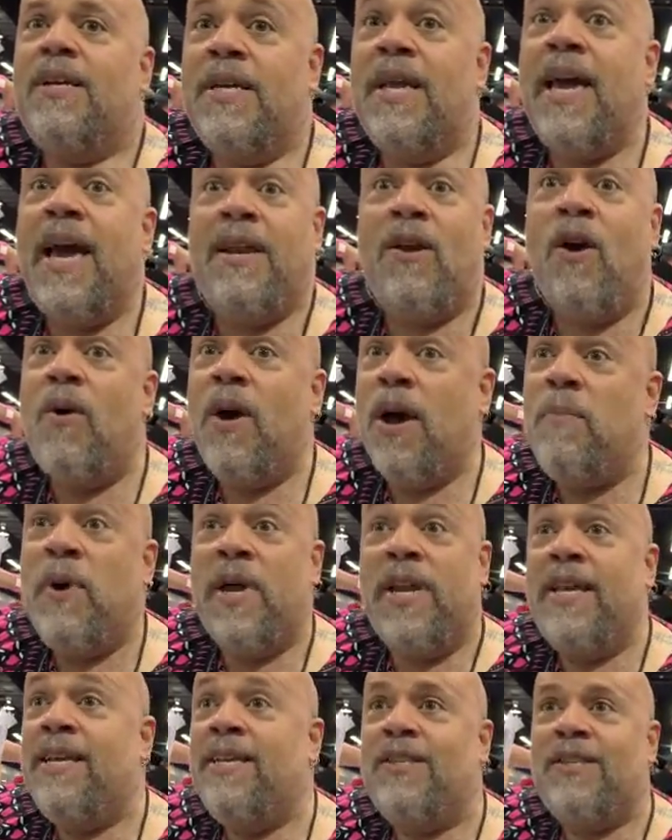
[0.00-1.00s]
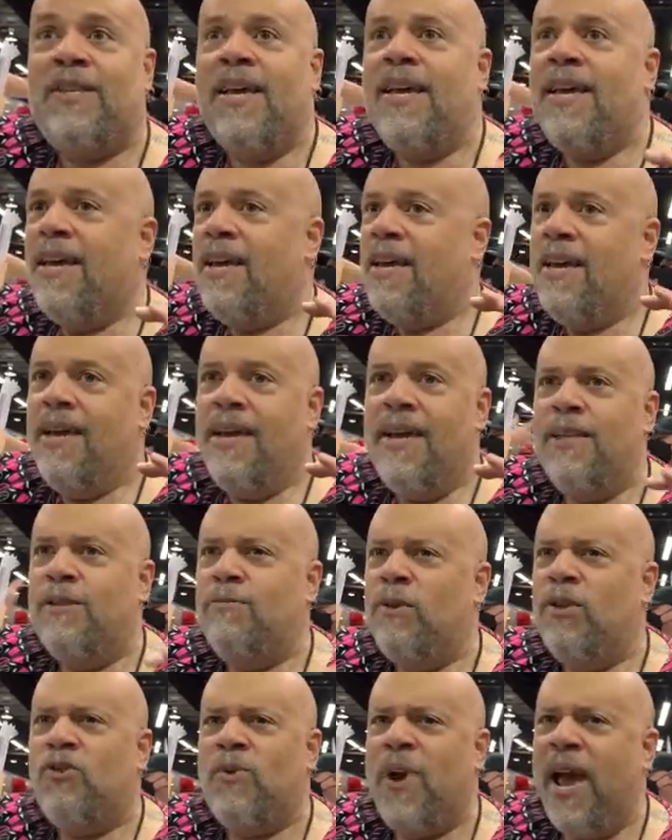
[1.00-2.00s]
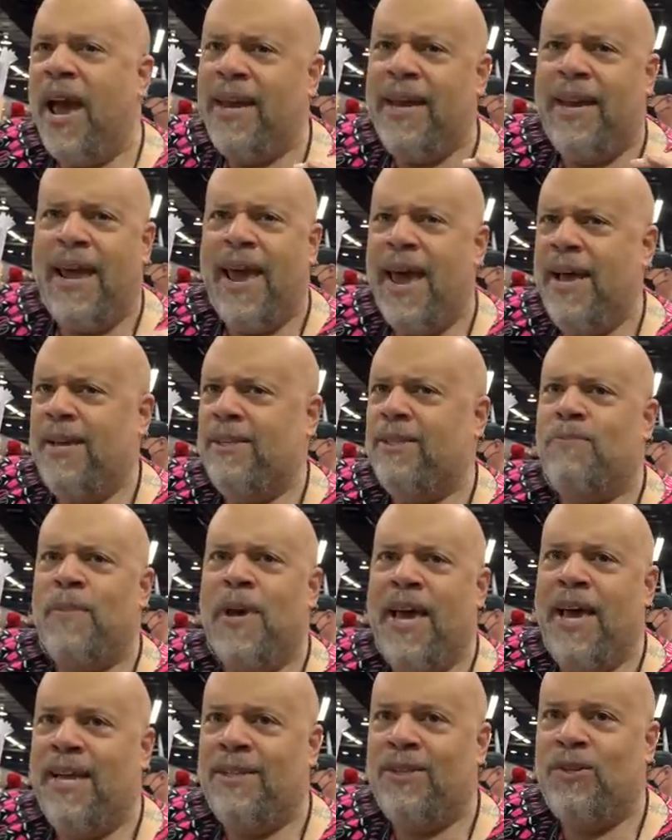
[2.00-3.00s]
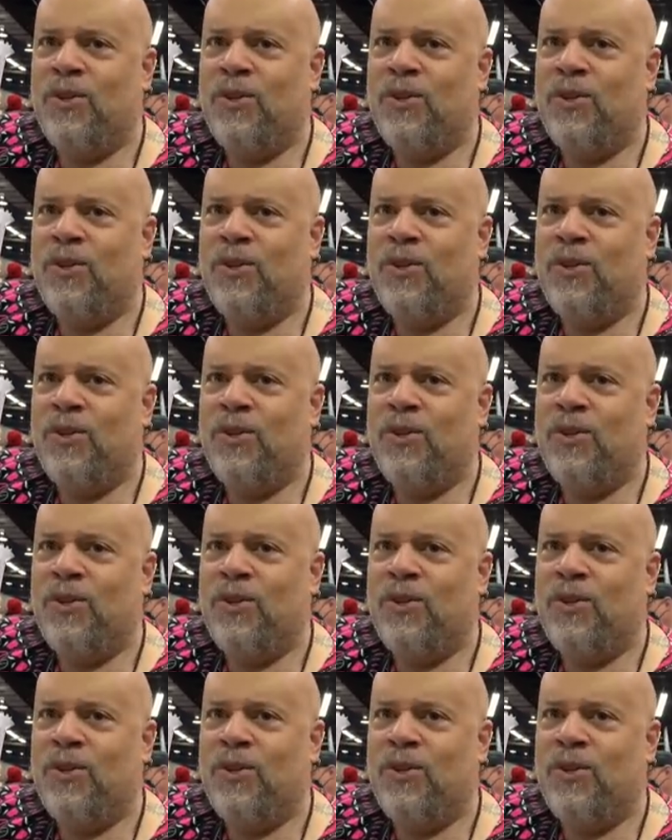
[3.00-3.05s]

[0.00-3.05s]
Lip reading: Yeah. No. But he's been dragging ass, man.